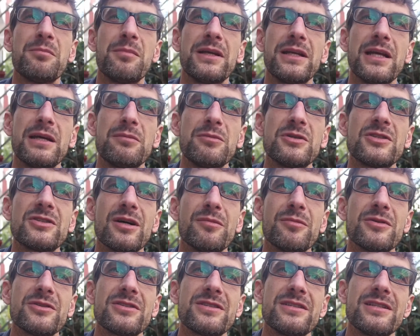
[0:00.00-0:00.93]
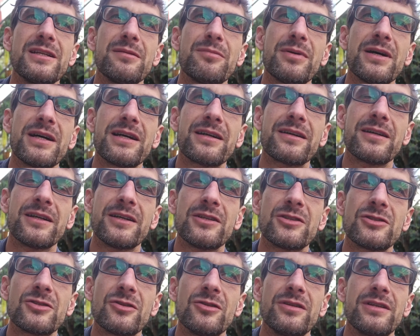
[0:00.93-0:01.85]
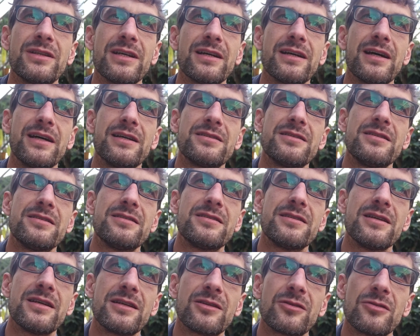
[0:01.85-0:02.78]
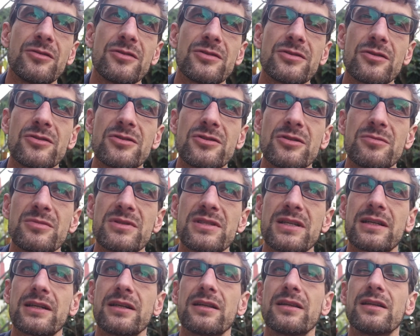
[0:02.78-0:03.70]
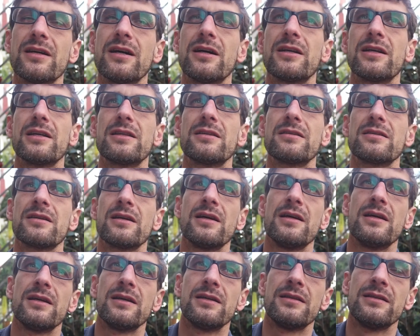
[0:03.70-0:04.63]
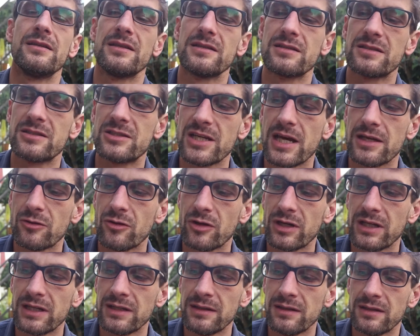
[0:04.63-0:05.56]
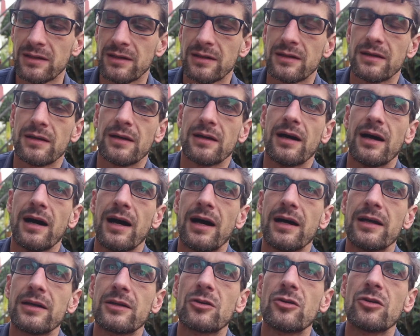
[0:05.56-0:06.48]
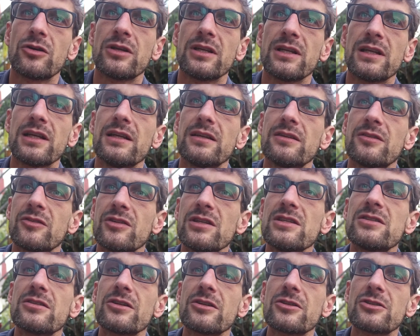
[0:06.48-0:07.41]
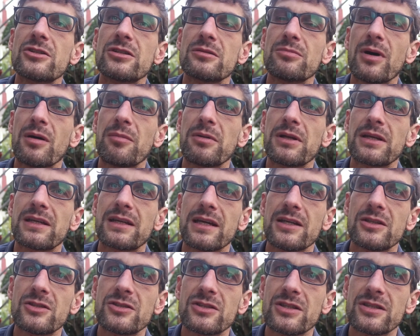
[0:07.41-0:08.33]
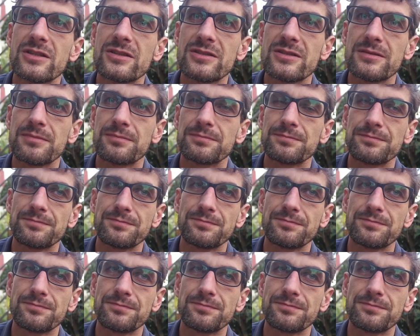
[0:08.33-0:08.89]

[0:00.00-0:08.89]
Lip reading: My name is Thomas Niederberger. I joined the ICCA Consortium Secretariat this January. I coordinate research and publications.